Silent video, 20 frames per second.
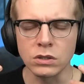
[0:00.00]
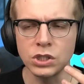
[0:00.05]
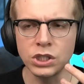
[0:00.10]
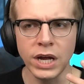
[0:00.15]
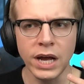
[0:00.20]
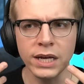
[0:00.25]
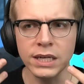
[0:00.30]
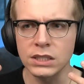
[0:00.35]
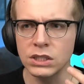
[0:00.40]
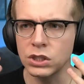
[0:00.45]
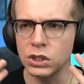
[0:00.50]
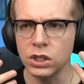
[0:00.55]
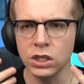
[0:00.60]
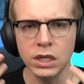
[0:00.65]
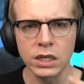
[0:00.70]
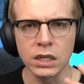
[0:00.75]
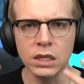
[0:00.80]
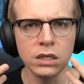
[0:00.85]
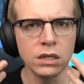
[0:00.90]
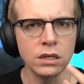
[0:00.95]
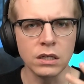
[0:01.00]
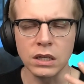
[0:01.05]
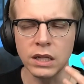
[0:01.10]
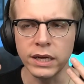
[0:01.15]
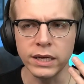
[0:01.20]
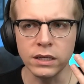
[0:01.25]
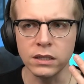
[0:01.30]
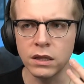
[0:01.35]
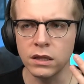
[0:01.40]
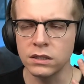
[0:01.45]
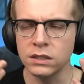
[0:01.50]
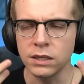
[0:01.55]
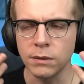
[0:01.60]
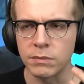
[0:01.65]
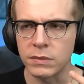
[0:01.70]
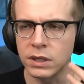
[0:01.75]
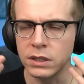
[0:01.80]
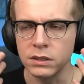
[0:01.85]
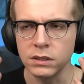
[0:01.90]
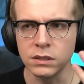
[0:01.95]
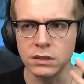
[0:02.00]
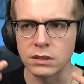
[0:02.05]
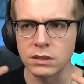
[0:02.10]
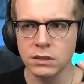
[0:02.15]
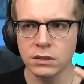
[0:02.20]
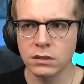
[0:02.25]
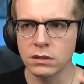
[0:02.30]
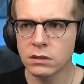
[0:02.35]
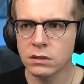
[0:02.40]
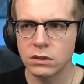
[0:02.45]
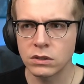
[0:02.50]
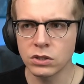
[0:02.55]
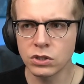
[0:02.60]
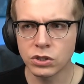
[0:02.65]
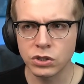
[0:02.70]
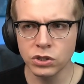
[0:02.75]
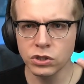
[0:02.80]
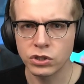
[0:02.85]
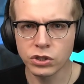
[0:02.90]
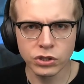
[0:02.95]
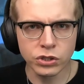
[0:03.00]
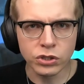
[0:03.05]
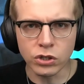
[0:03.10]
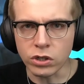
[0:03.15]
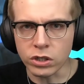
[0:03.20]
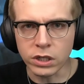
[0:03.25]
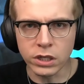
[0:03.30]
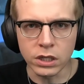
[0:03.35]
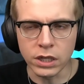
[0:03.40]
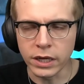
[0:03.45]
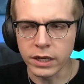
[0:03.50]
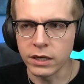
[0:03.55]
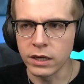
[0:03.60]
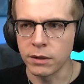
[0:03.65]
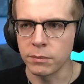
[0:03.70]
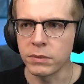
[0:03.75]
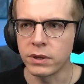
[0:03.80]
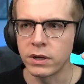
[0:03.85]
Jack is looking like something's circulating up